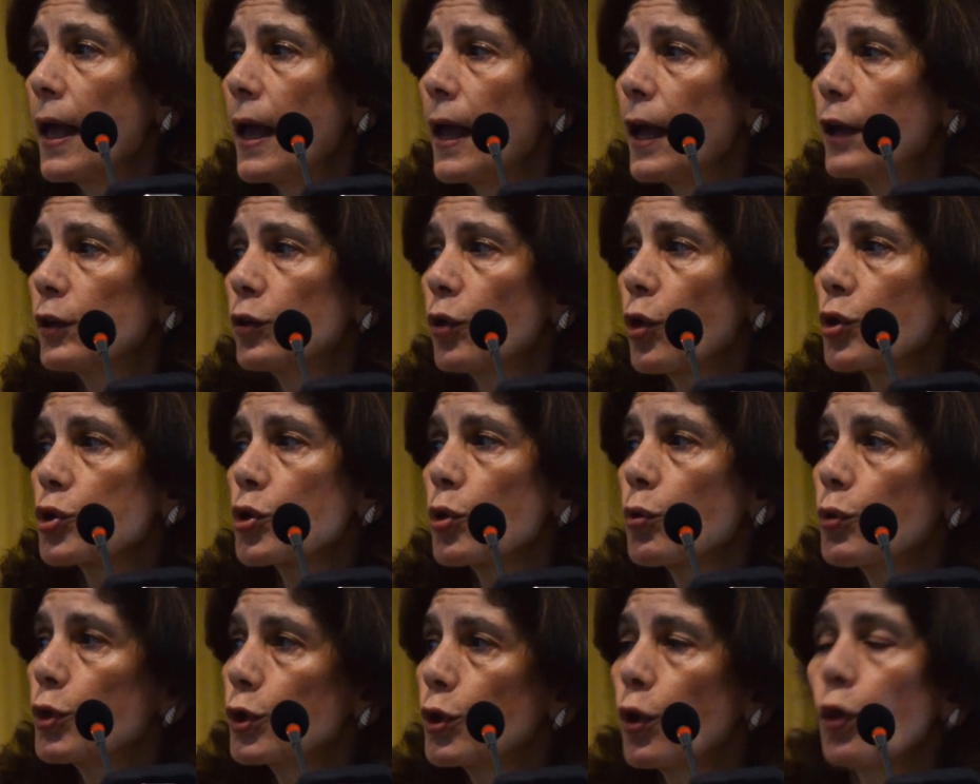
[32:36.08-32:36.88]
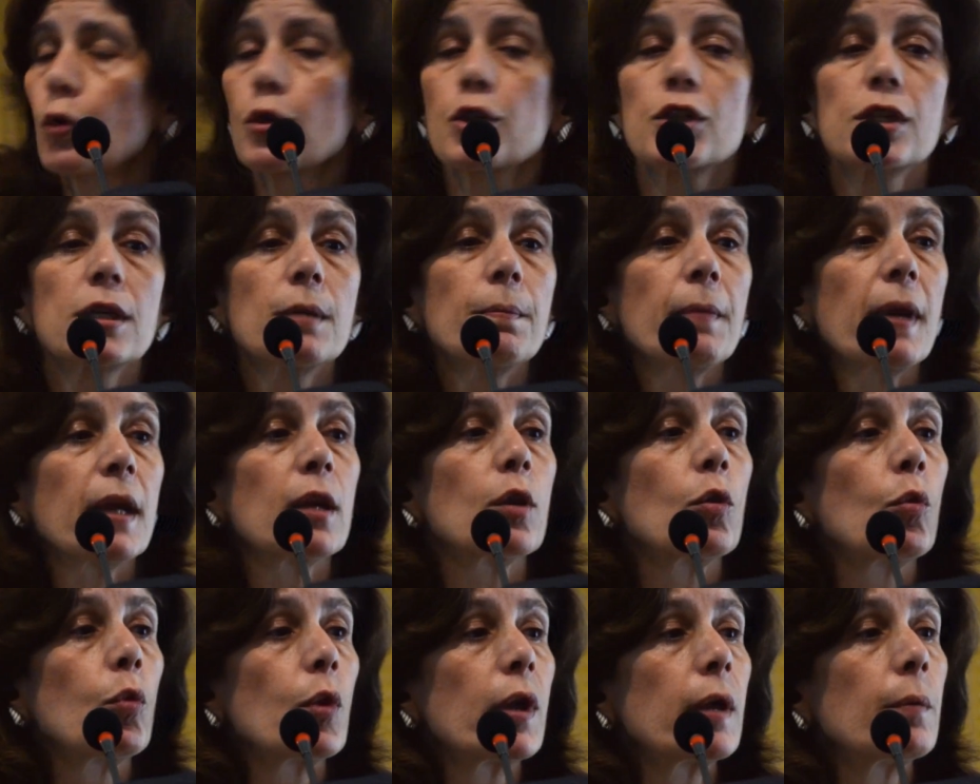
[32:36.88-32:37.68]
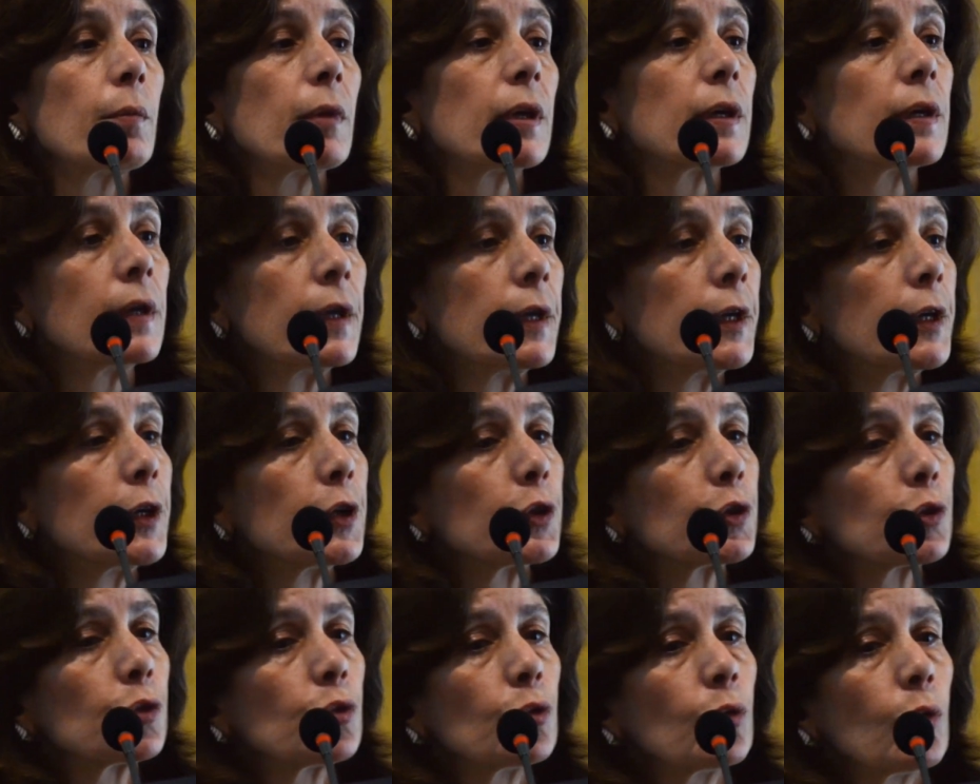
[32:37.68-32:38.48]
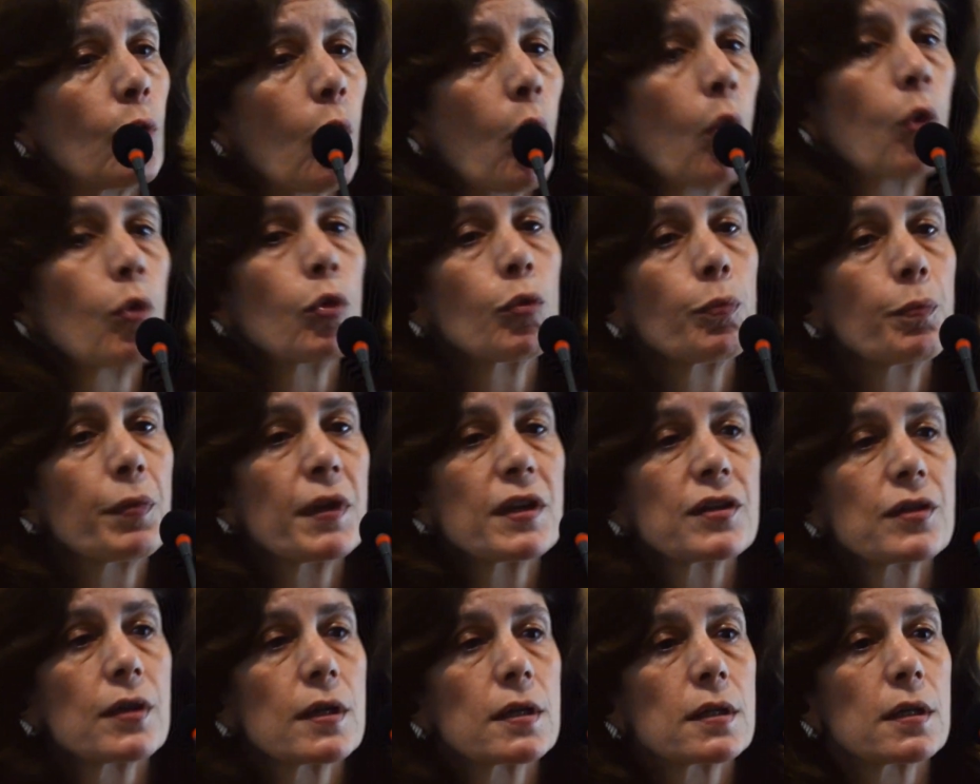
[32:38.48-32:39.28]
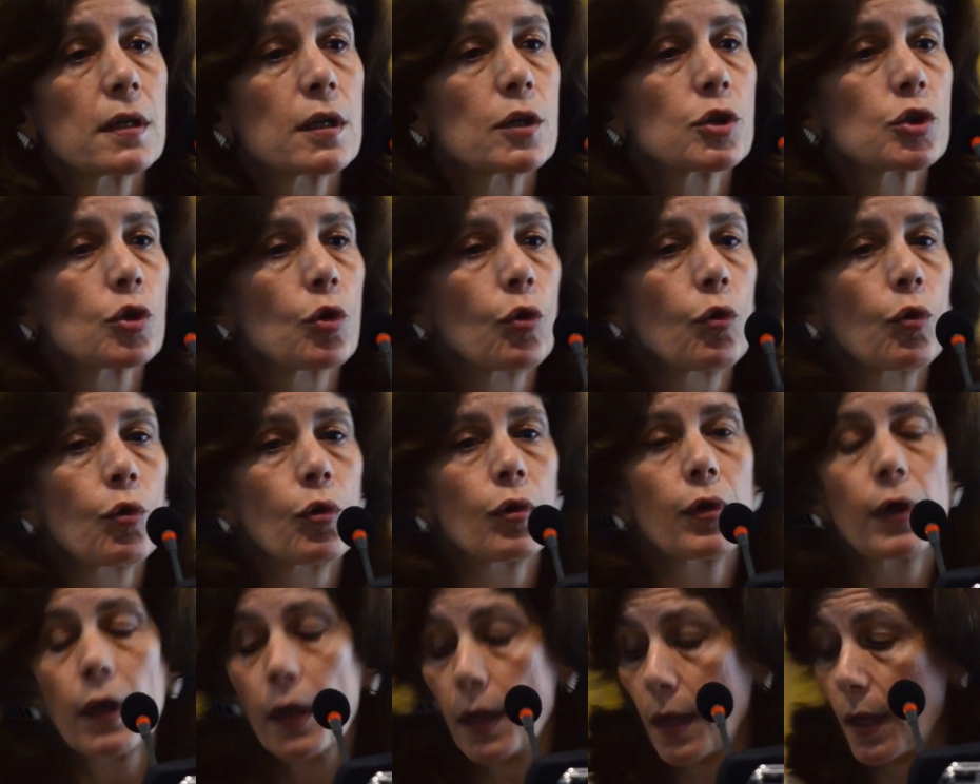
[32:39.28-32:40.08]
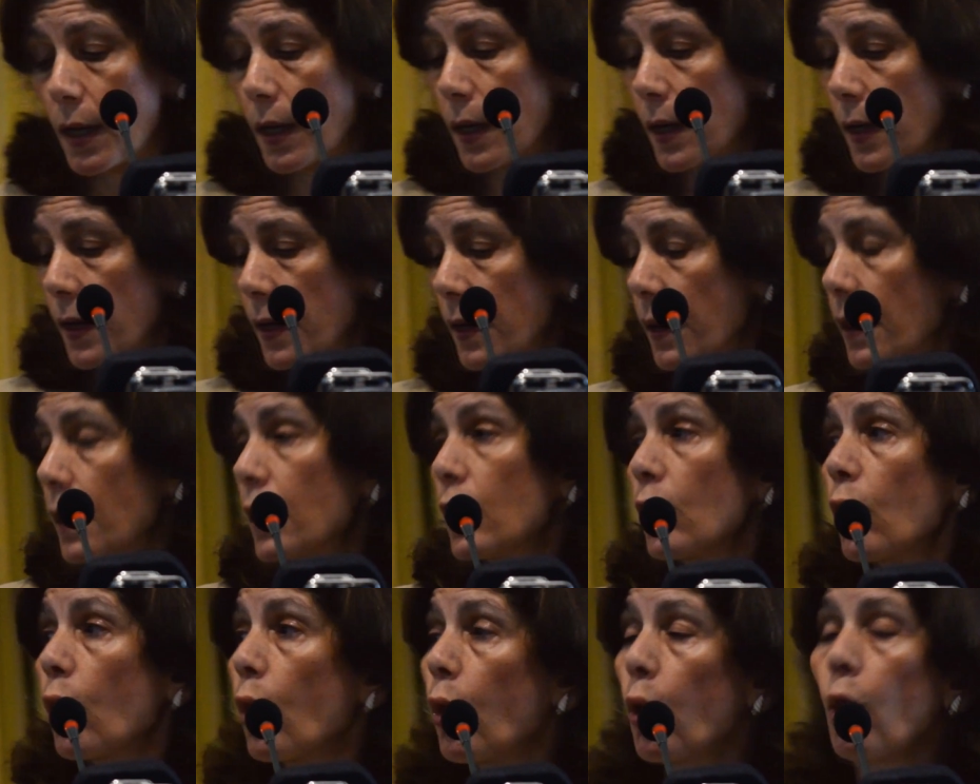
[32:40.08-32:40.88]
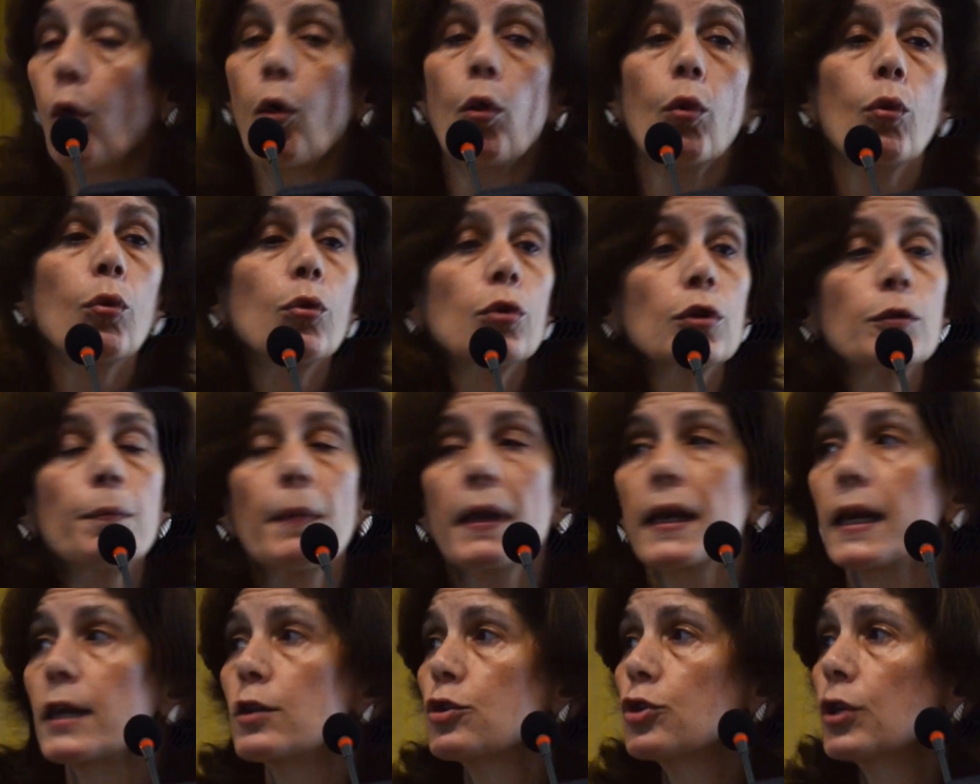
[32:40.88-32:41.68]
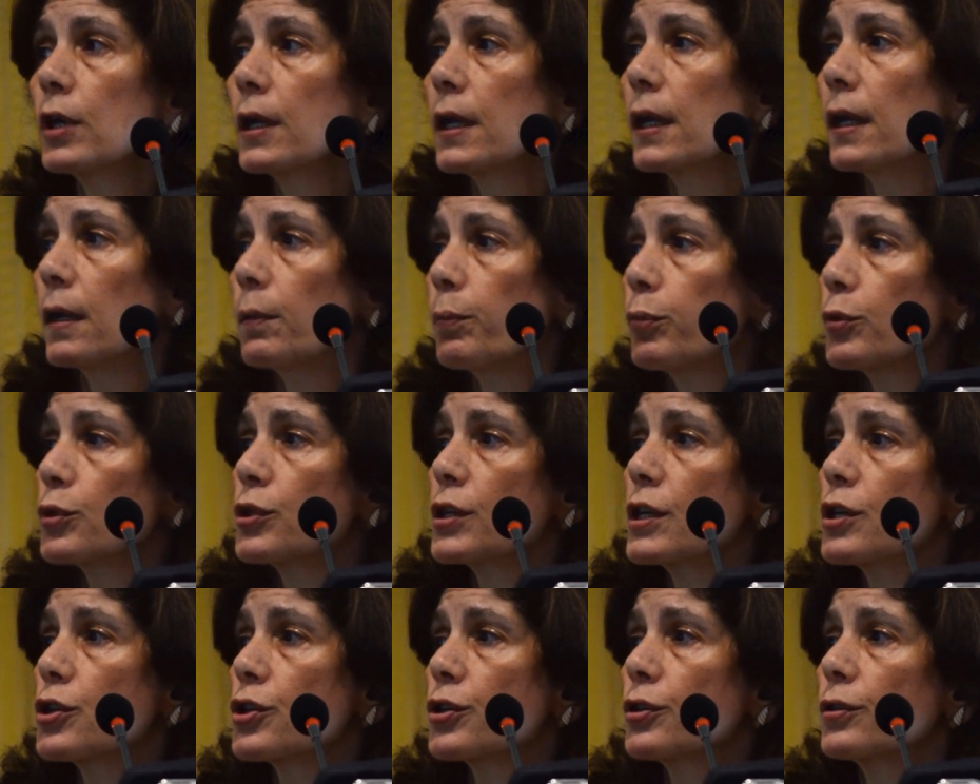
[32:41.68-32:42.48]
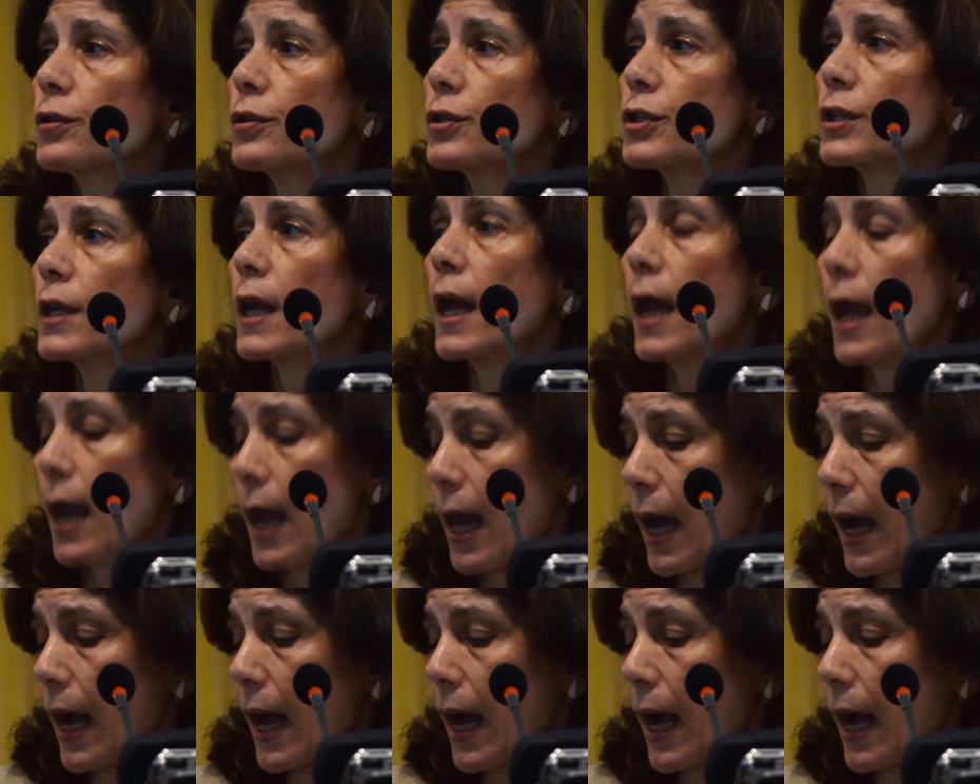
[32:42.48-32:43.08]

And also we don't see many women to own businesses or hold managerial positions.